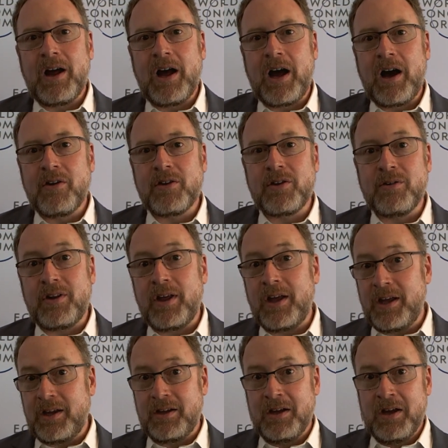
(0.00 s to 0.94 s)
how you
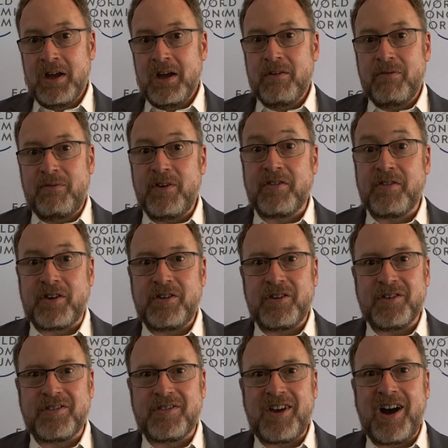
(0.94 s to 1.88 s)
take
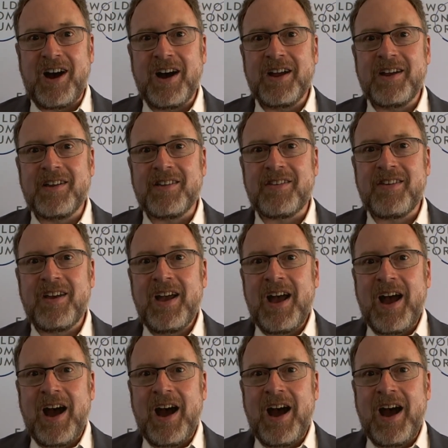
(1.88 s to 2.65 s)
physical size,